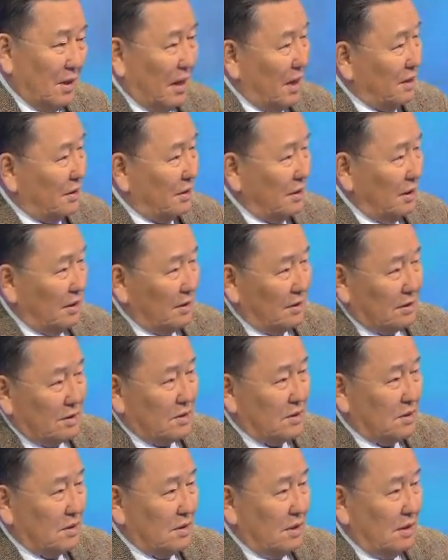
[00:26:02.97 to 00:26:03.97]
I think
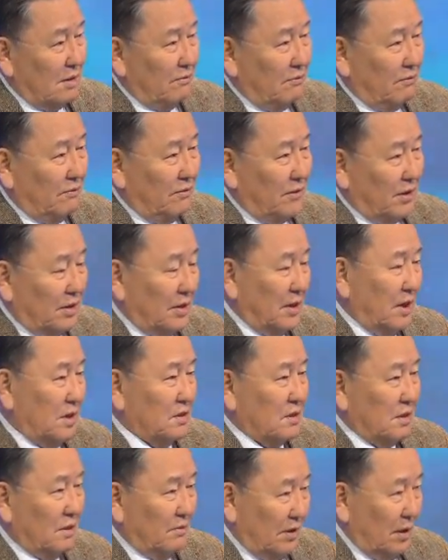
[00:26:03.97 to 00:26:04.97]
this is a very
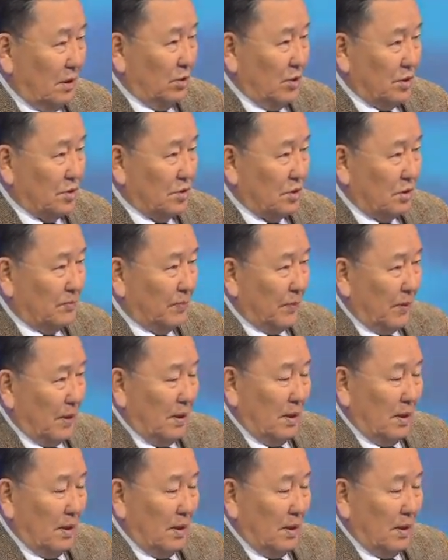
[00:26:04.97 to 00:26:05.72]
nice evaluation.